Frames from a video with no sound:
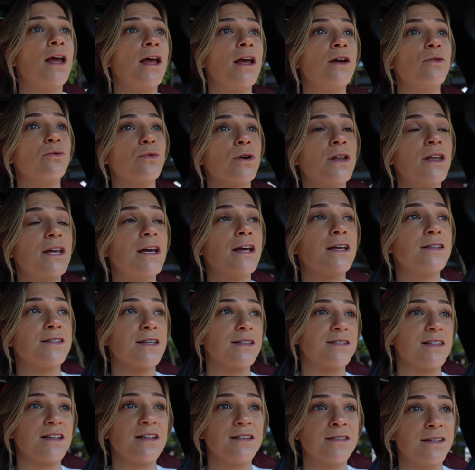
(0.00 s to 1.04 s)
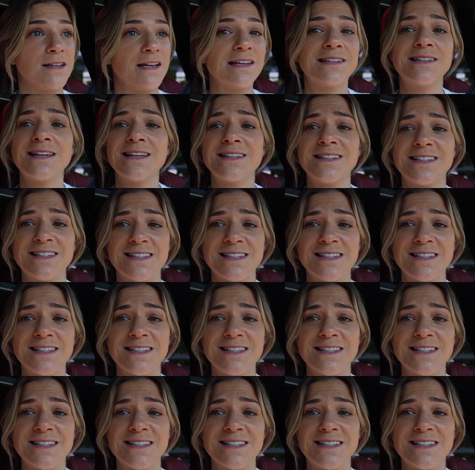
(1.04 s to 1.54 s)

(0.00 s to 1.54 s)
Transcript: It really is as easy as it